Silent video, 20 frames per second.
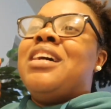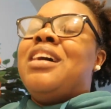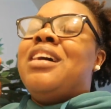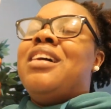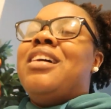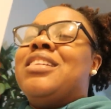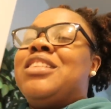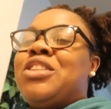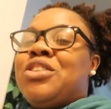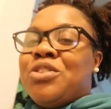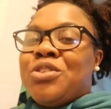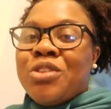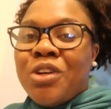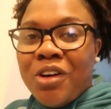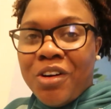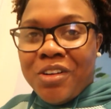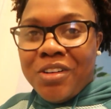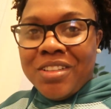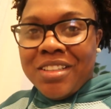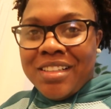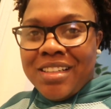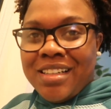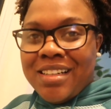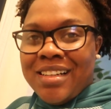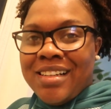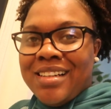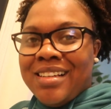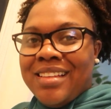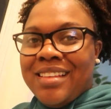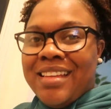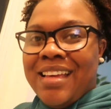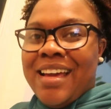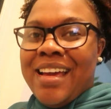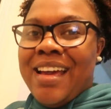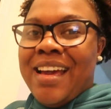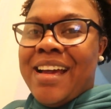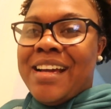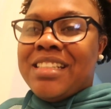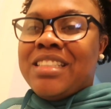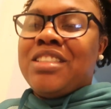a stroller
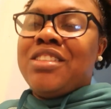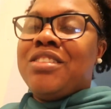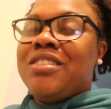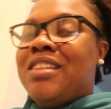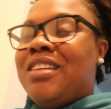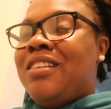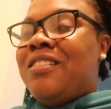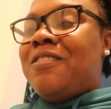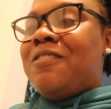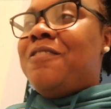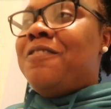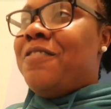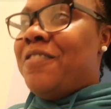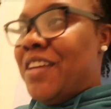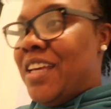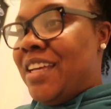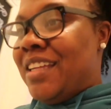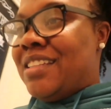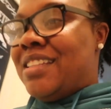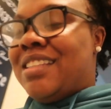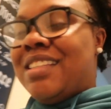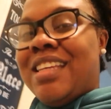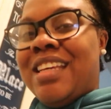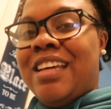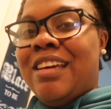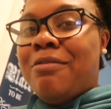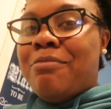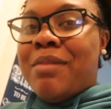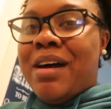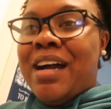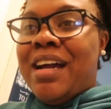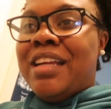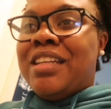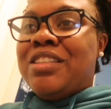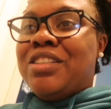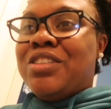that actually fits in my